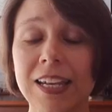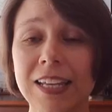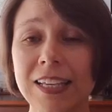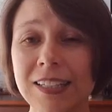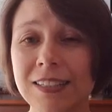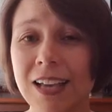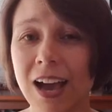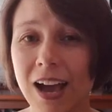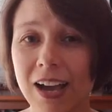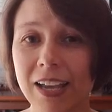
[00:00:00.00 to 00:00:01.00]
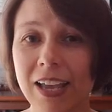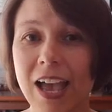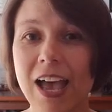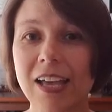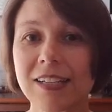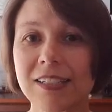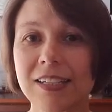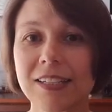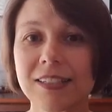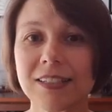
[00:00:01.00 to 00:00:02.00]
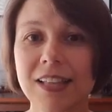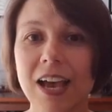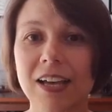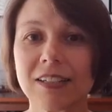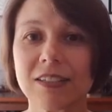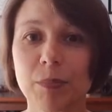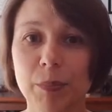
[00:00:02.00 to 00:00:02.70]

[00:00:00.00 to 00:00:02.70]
It is high, and is that